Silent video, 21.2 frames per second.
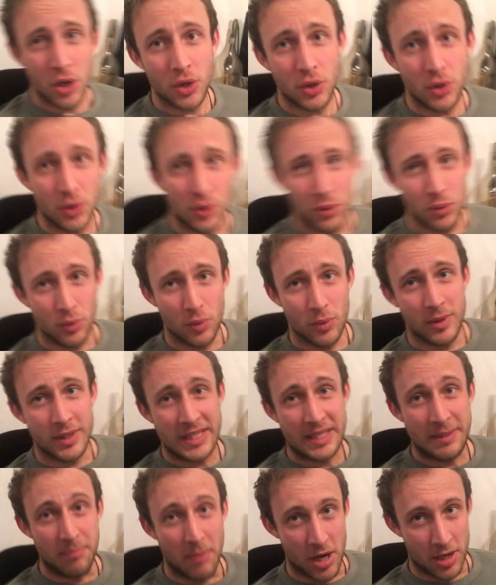who
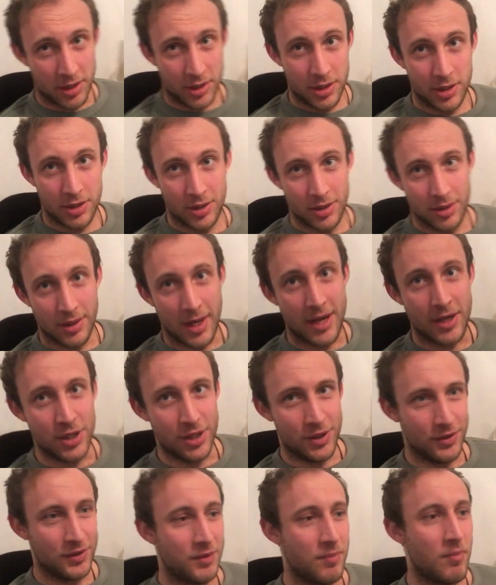smudge and
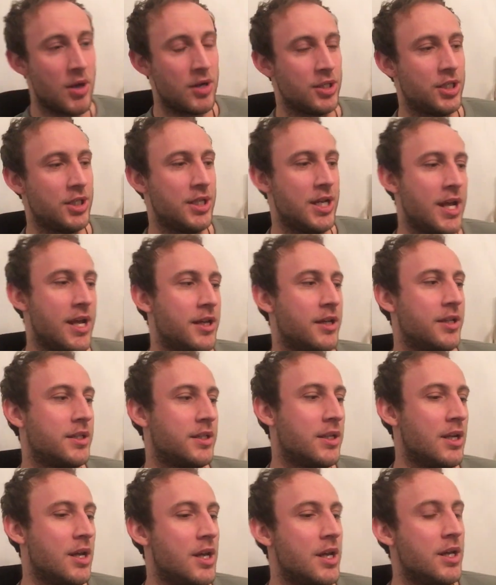use smudge sticks.
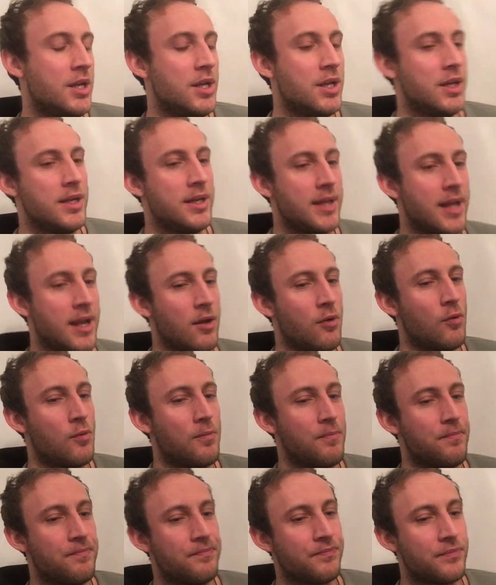Now,
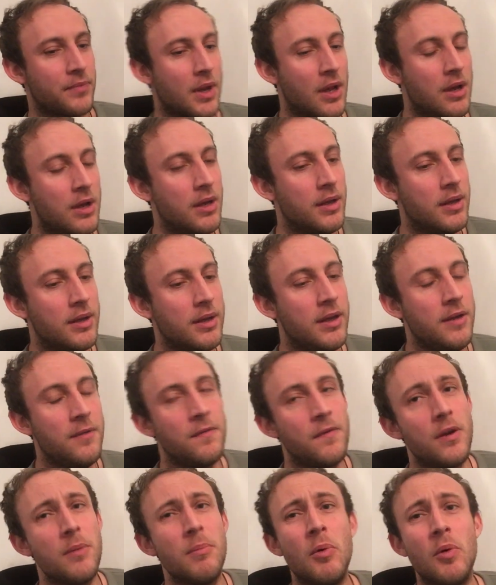
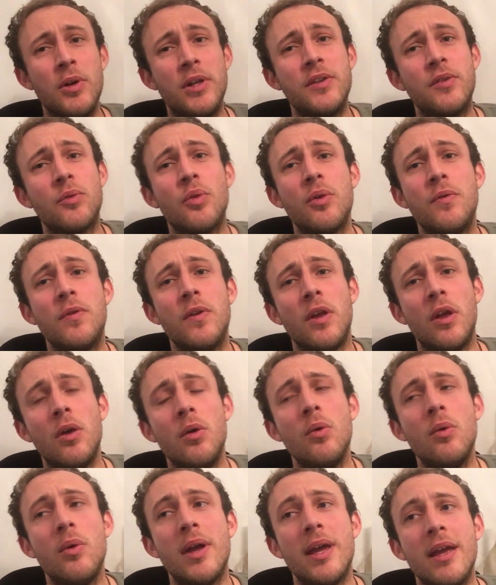if I'm honest with
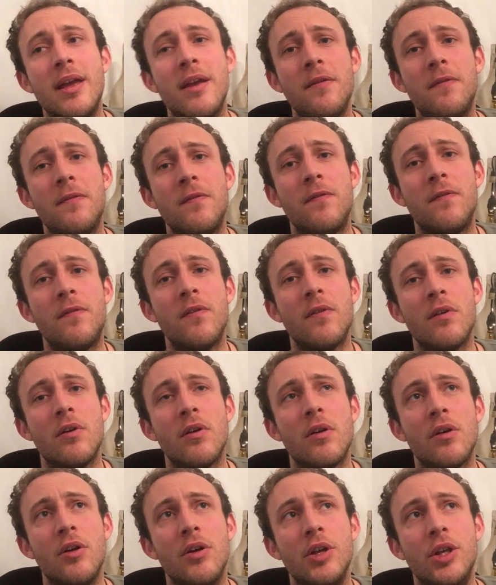you, if
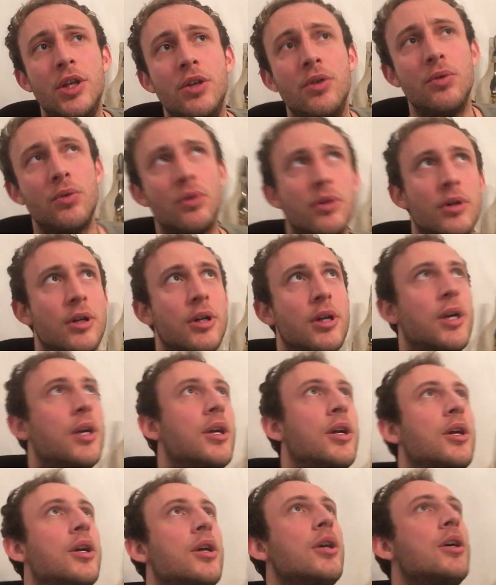you're
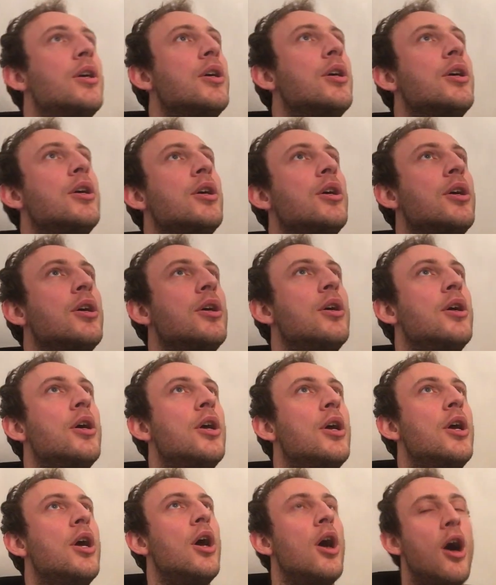
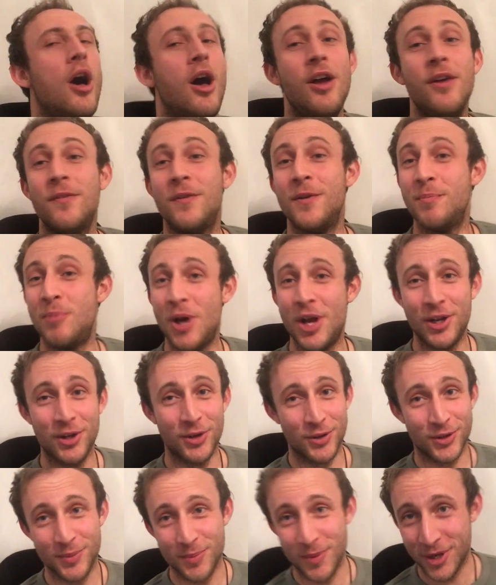either buying
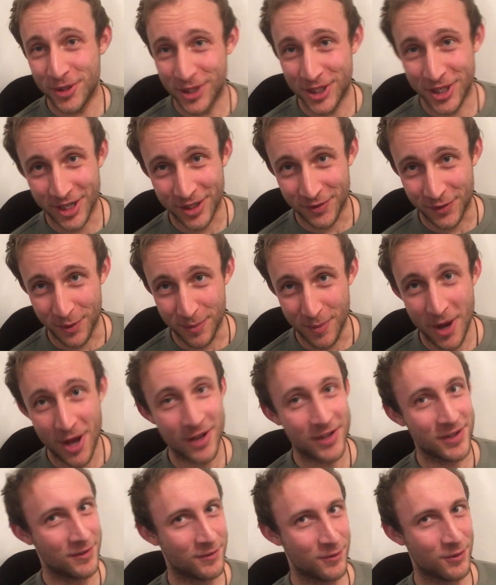your smudge sticks from
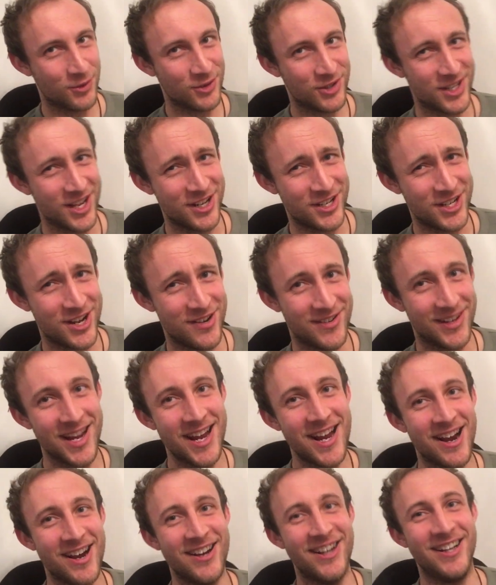us, of course I don't
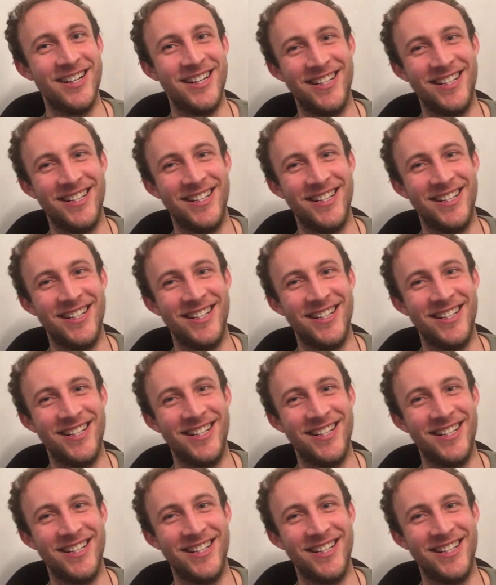care.